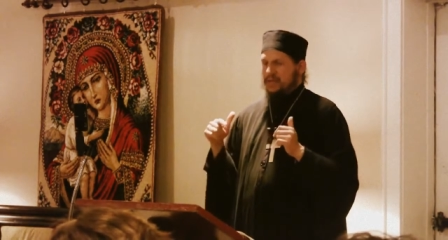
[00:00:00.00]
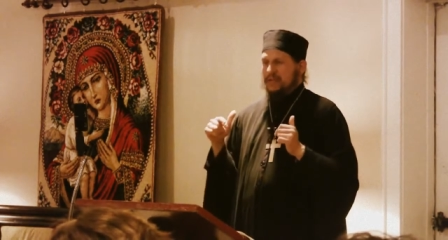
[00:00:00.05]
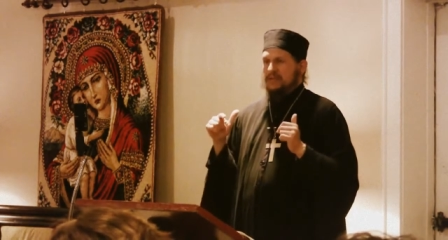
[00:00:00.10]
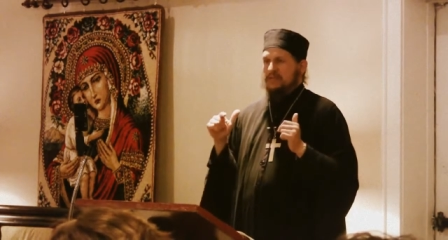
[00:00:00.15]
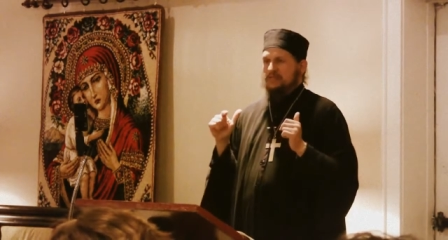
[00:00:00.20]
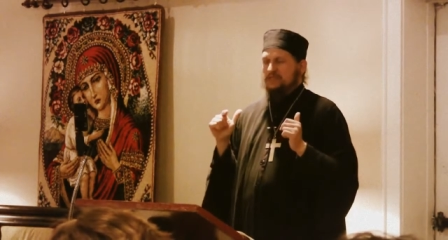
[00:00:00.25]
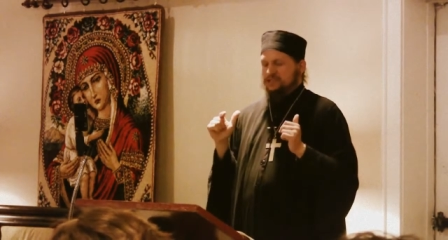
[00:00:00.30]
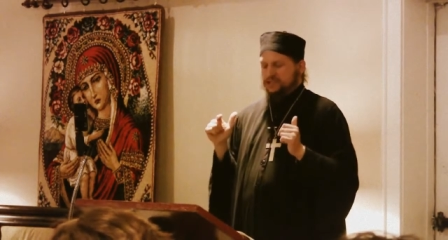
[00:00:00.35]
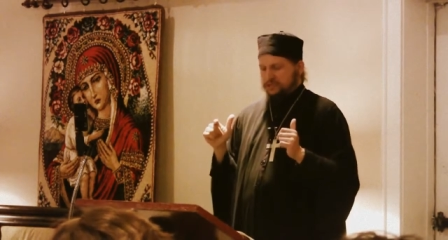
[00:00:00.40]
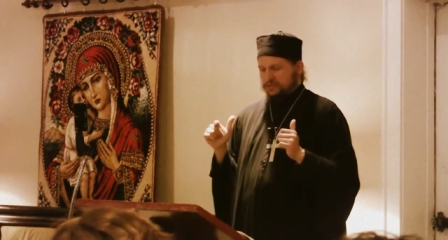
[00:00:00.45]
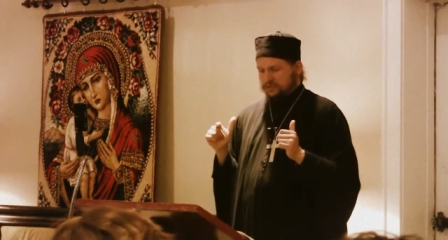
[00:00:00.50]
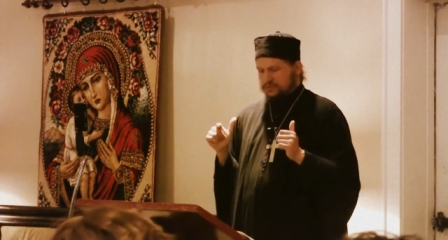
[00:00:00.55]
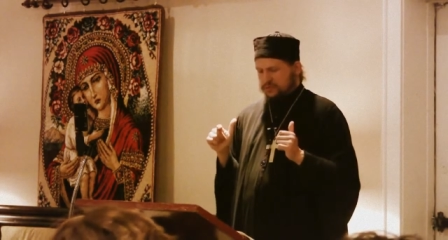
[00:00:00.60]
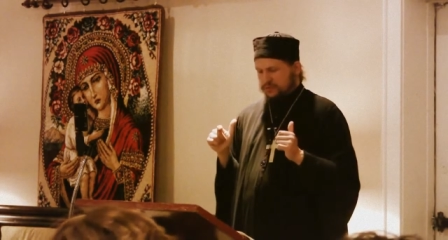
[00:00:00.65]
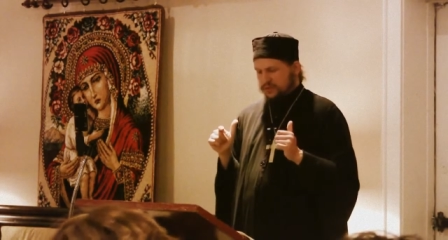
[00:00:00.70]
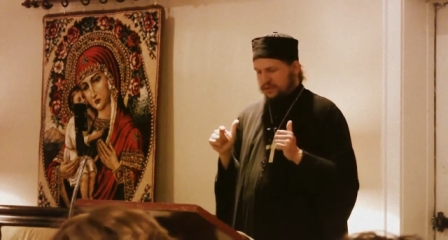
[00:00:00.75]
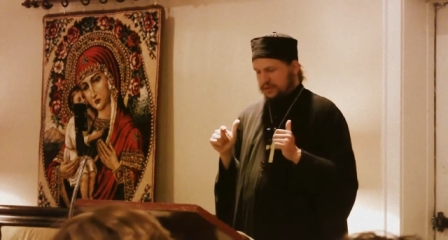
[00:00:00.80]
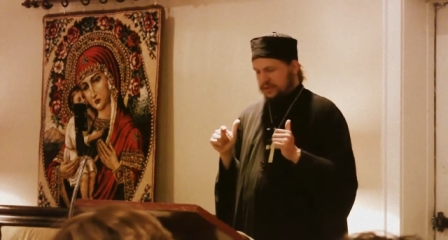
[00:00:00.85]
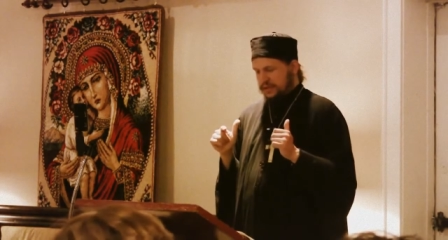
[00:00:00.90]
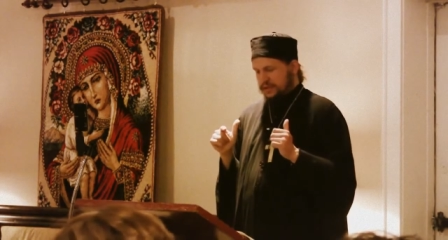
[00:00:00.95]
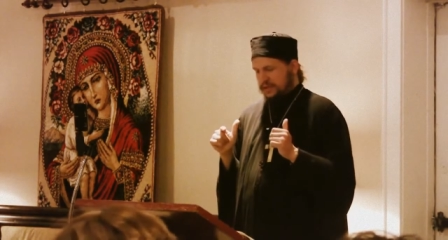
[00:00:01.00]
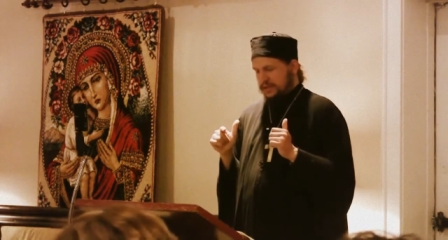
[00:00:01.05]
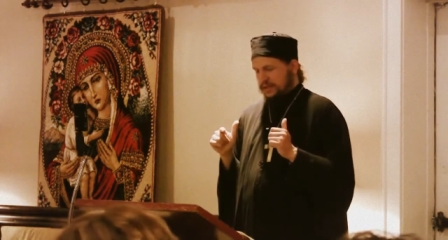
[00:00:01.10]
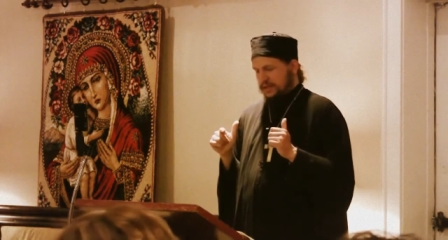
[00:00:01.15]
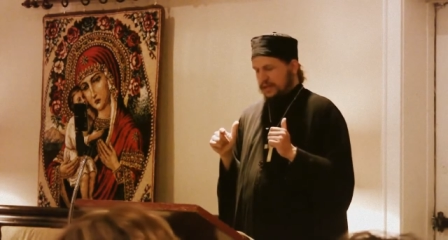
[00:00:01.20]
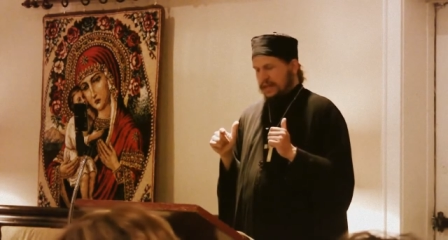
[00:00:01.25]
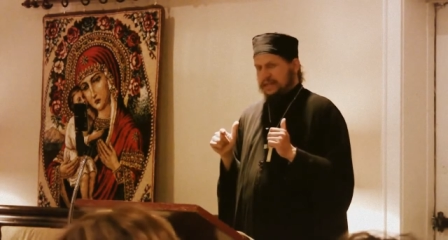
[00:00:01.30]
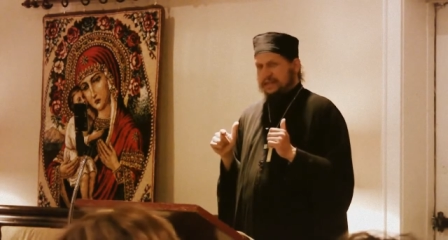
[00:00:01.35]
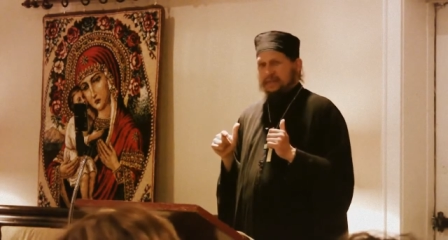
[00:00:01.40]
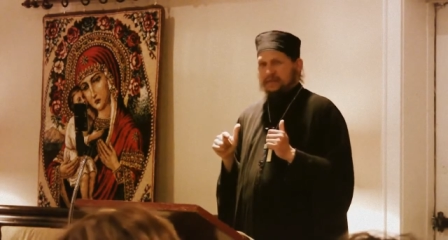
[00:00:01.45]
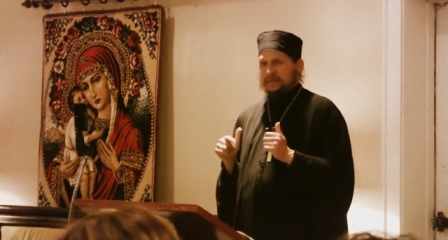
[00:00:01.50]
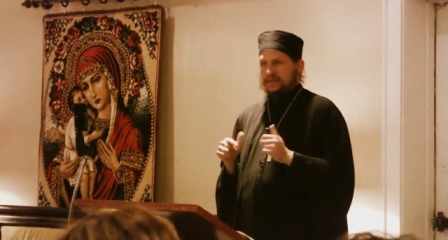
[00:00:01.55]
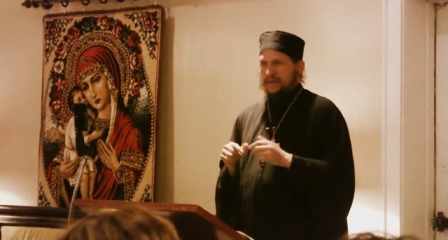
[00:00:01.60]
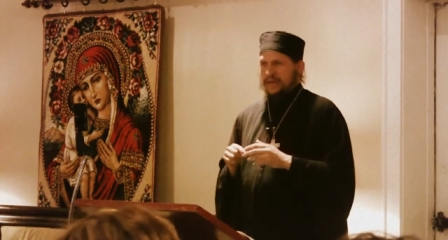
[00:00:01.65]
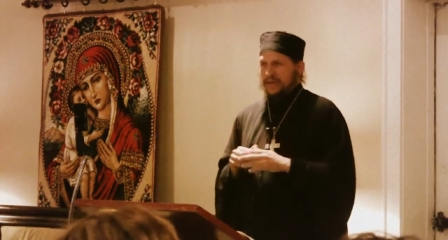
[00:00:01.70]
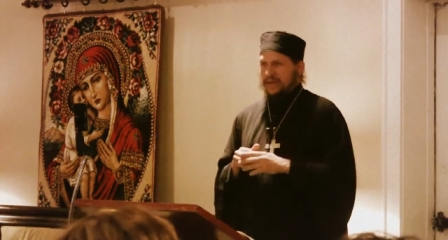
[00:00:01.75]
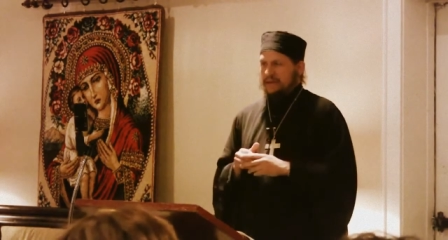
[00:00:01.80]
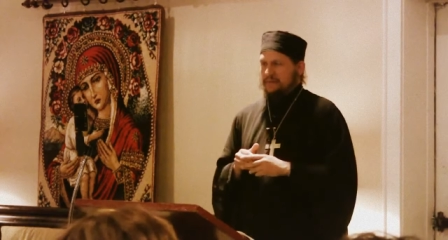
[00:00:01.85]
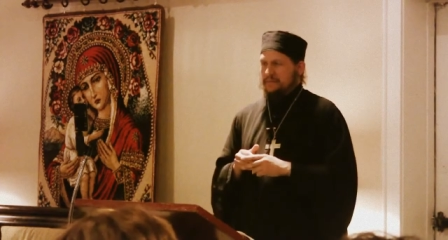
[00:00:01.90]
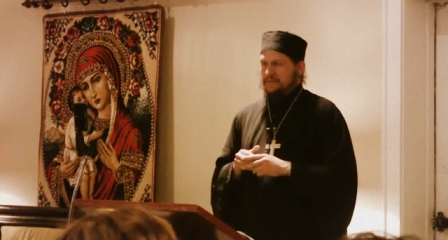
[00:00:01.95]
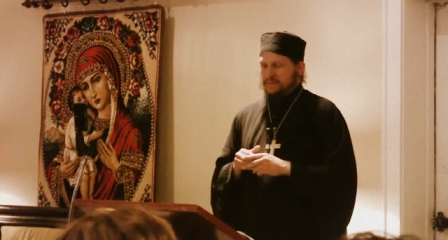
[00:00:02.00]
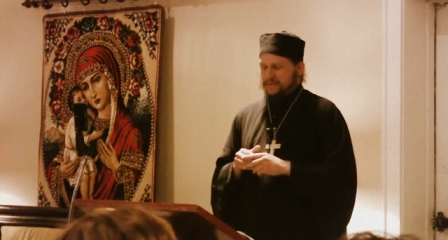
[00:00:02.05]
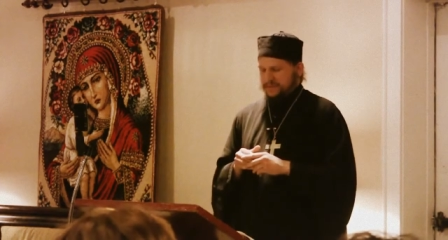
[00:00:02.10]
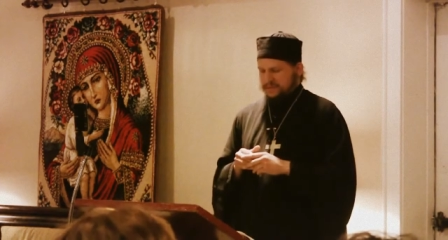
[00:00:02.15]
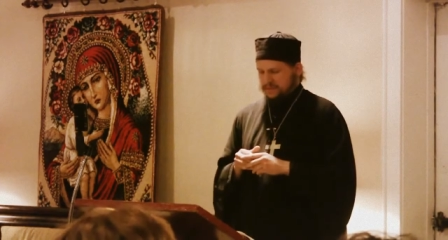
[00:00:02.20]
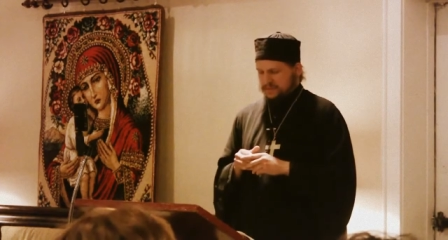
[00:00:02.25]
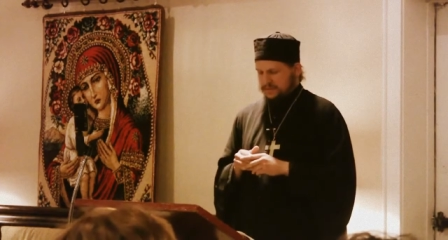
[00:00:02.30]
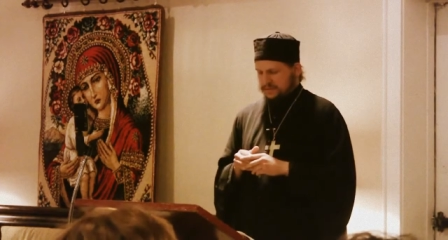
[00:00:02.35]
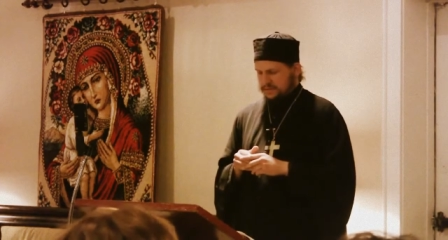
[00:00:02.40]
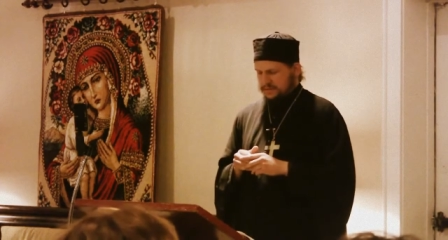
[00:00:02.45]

the other children at their games